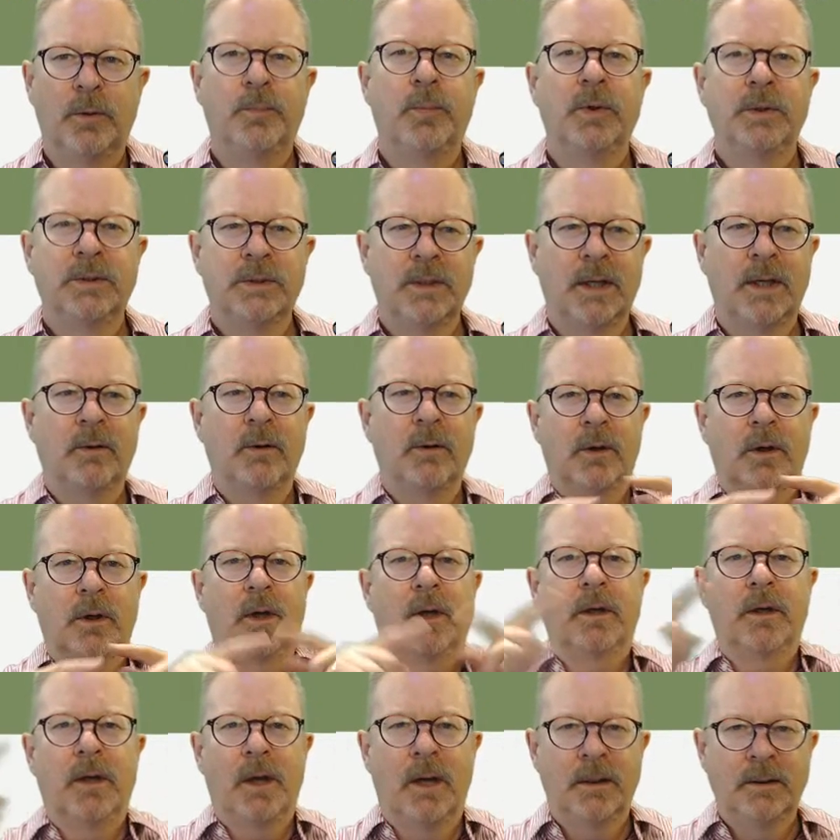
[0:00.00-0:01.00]
It puts out
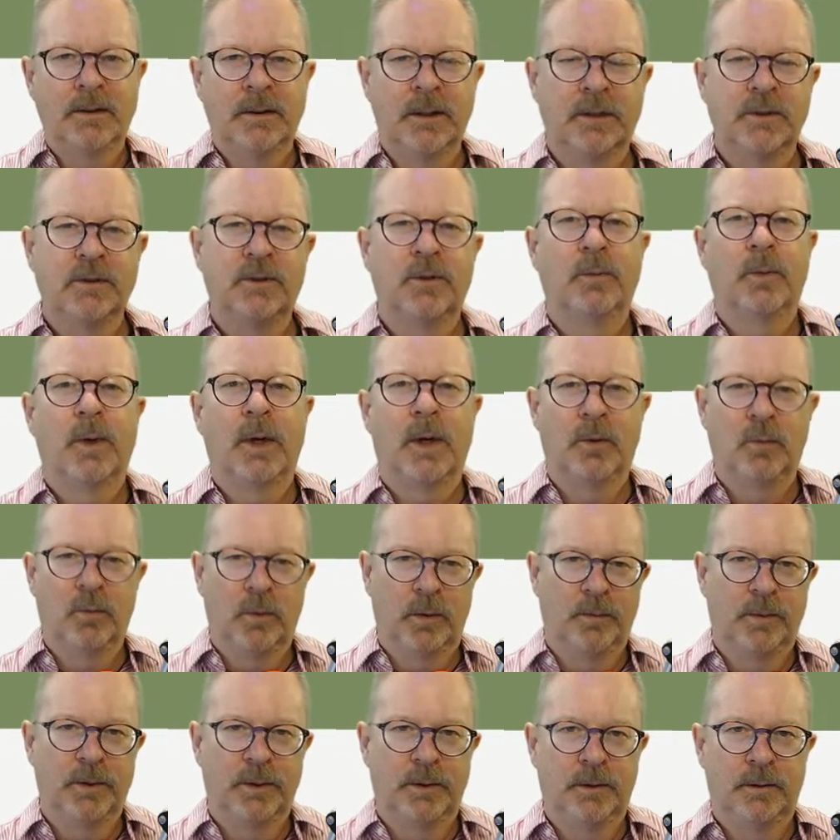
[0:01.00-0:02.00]
a context around
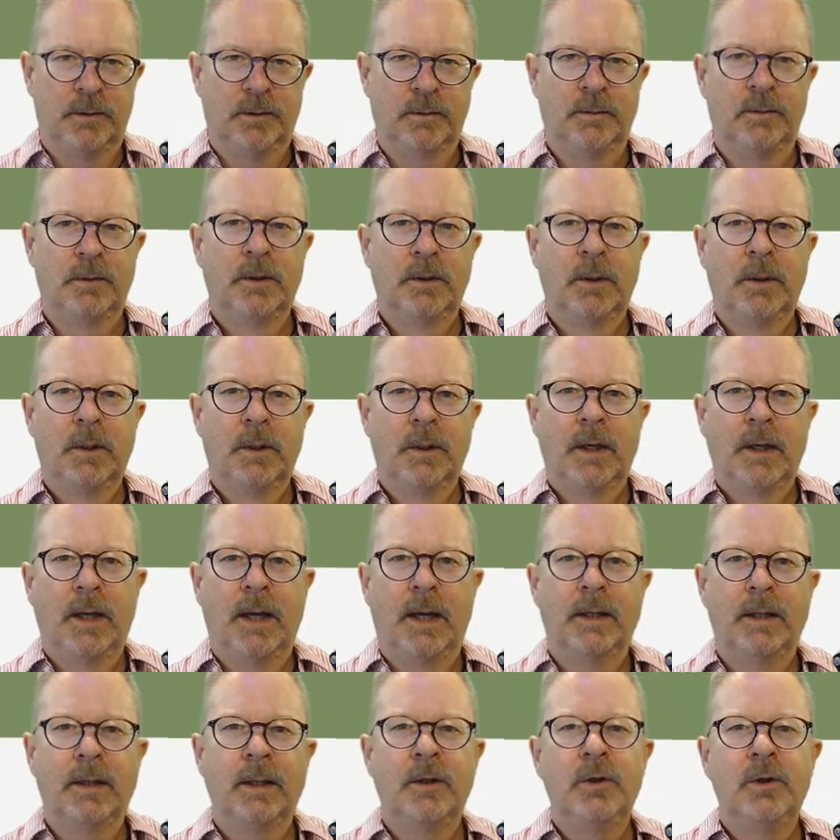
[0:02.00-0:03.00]
what we do.
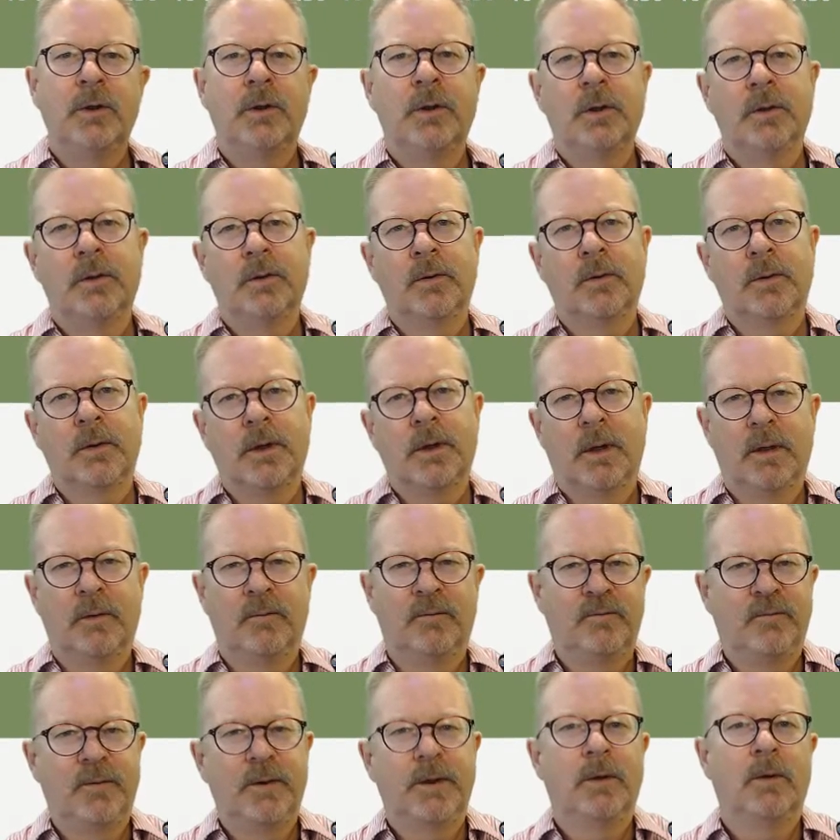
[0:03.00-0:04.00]
And then you can kind
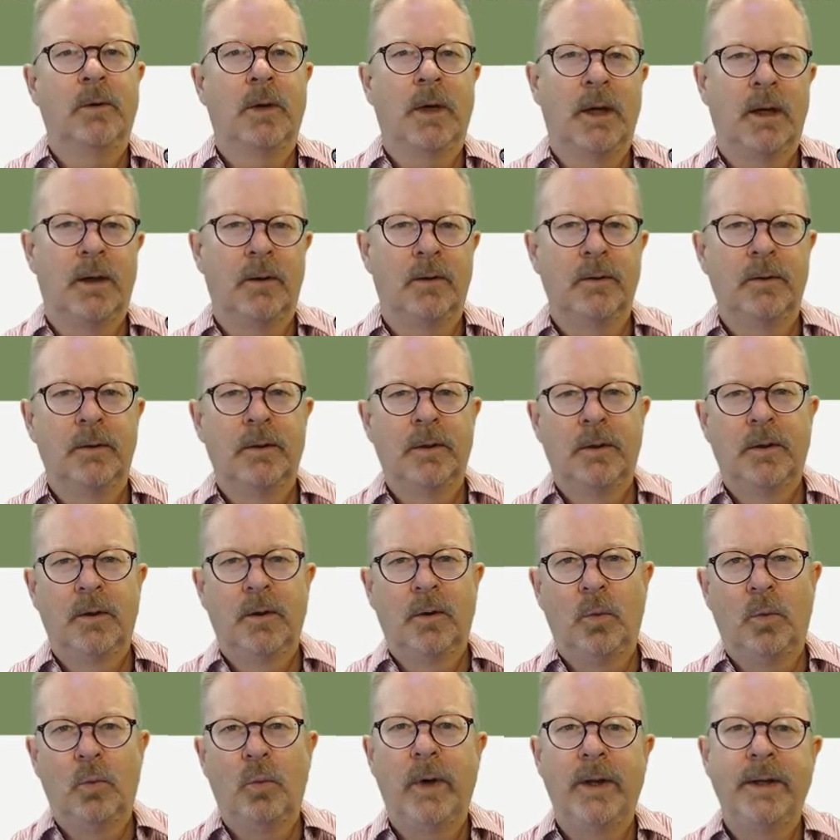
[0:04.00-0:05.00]
of figure out,
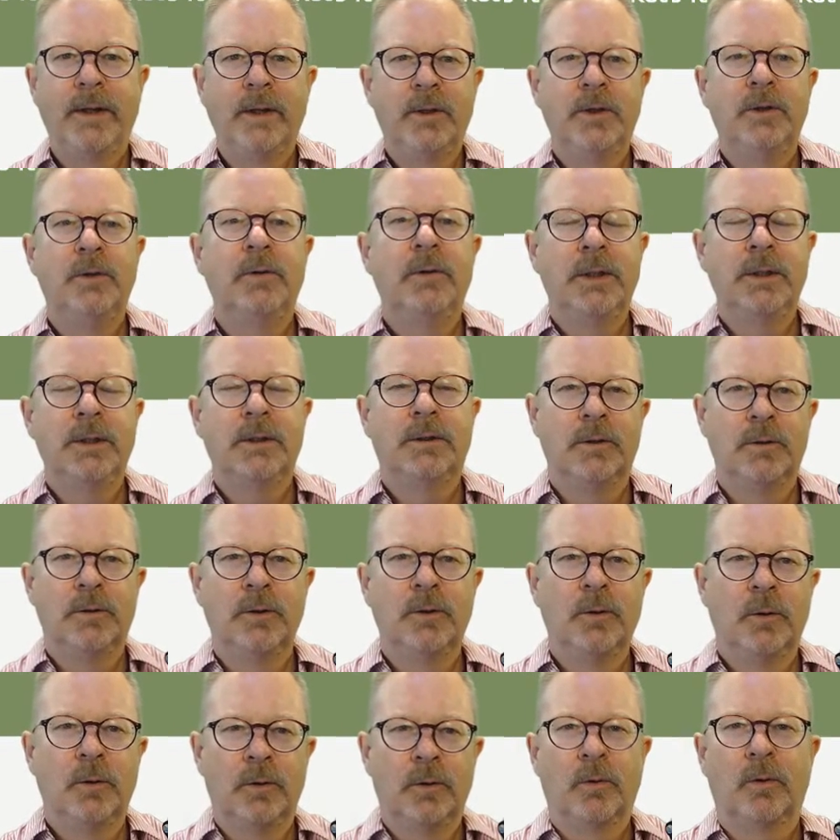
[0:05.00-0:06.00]
what do you need to
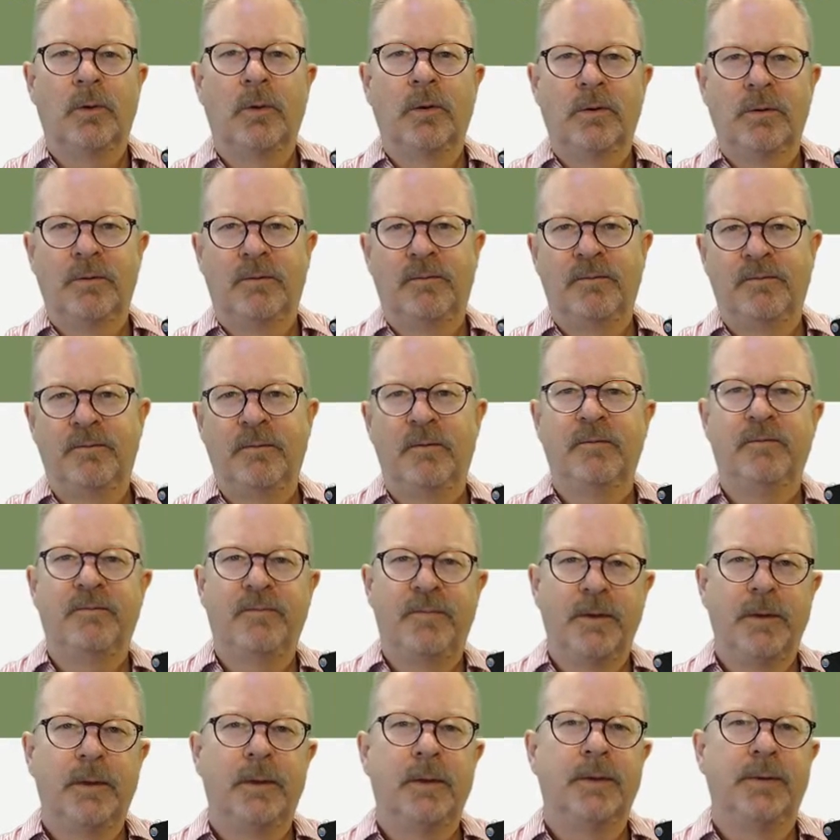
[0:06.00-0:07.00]
do in order to
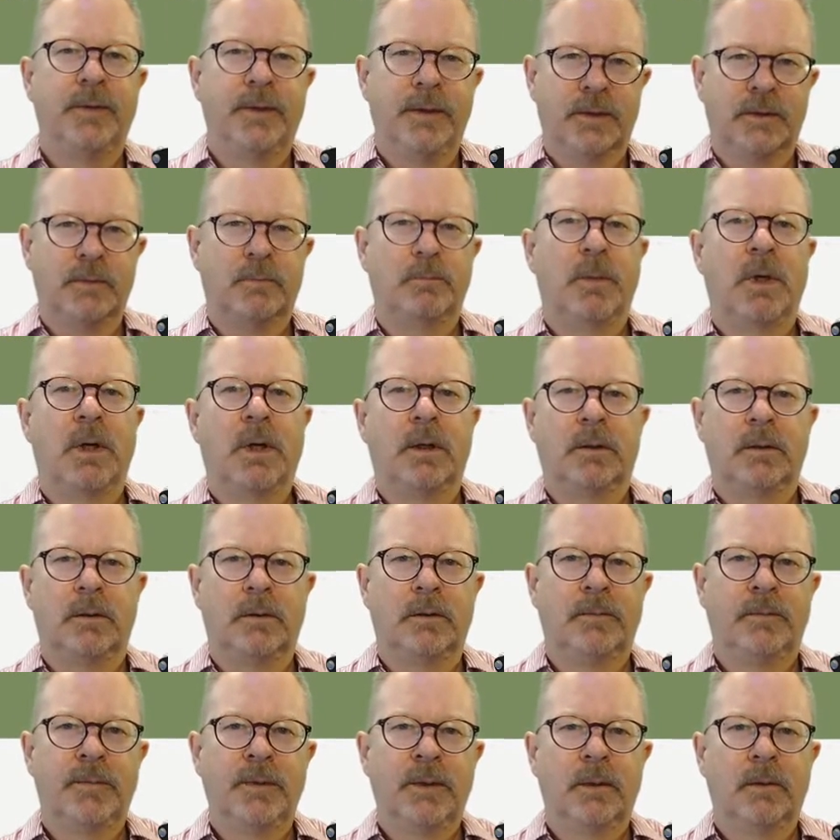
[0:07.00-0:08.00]
fulfill this
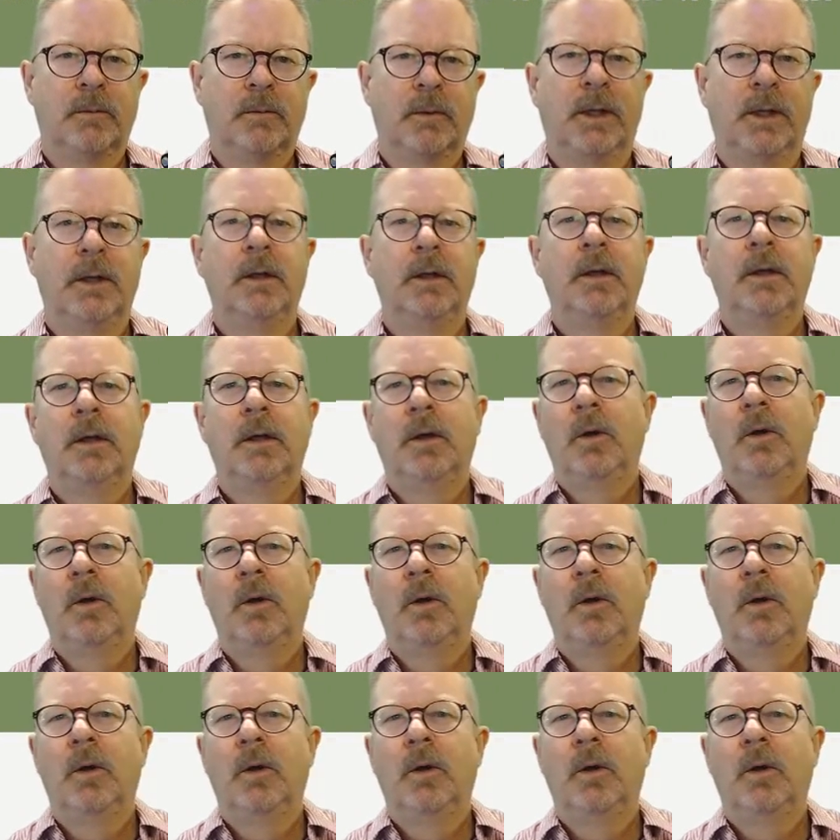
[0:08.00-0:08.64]
model, right?